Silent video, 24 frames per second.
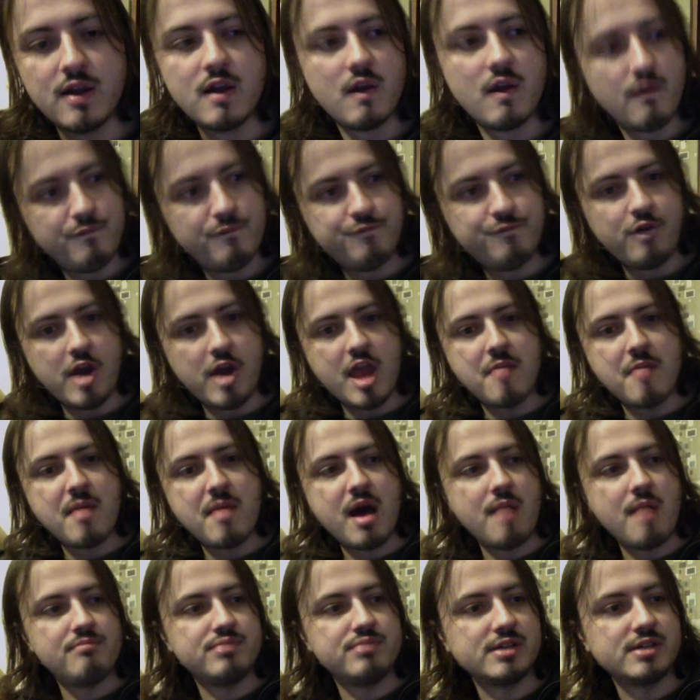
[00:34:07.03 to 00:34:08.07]
free him
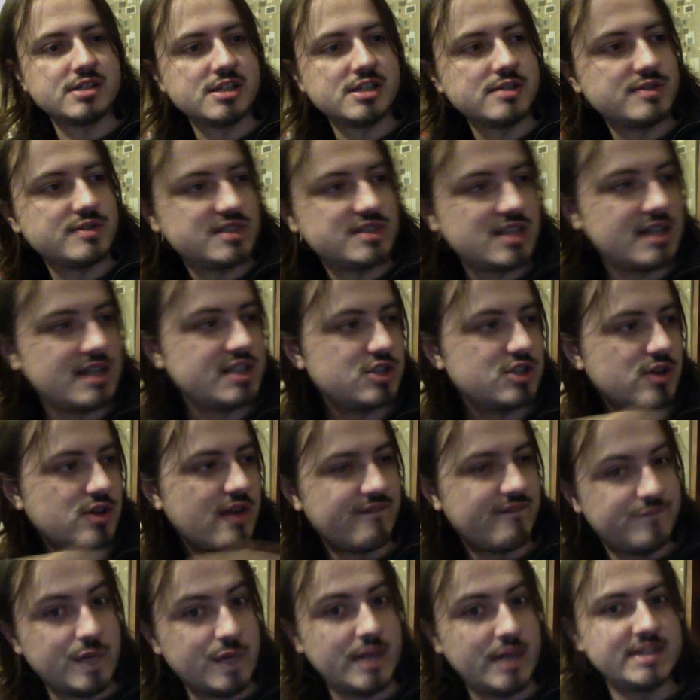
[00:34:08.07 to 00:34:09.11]
up, but still he's trying to
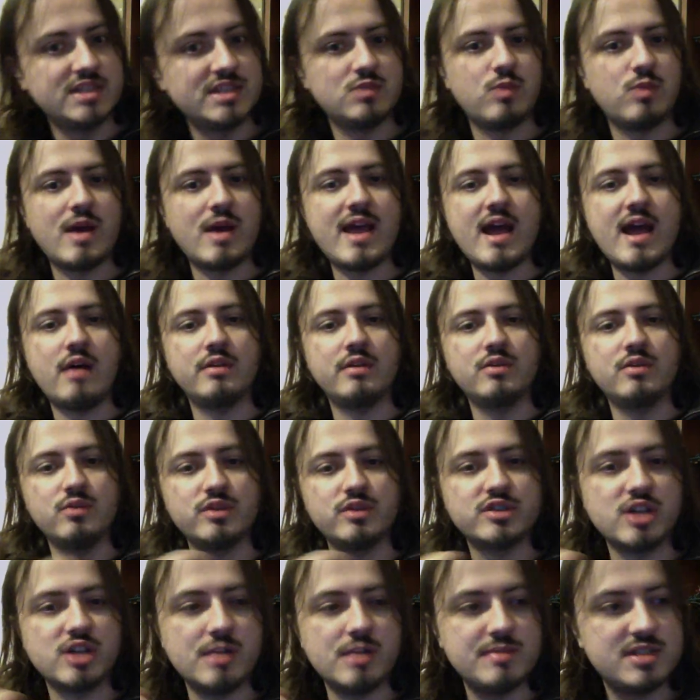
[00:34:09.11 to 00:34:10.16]
fight his way out, and all the
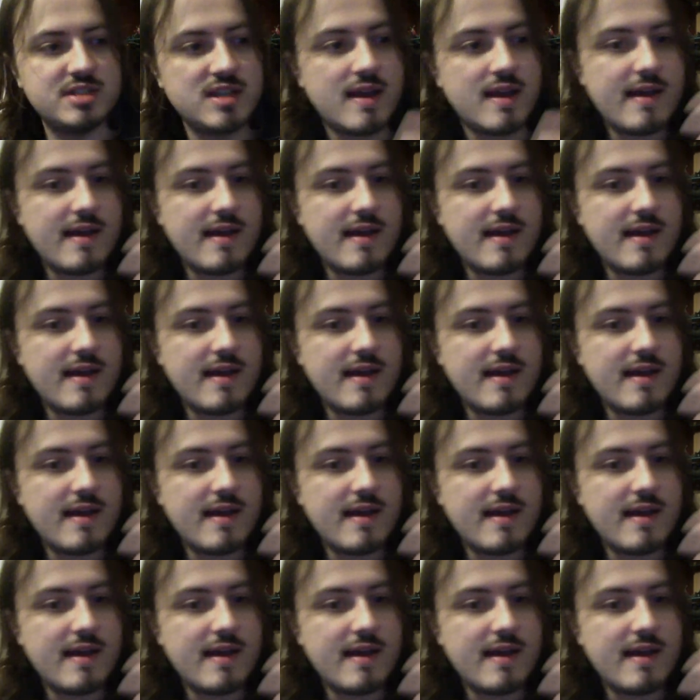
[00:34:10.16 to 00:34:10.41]
time he's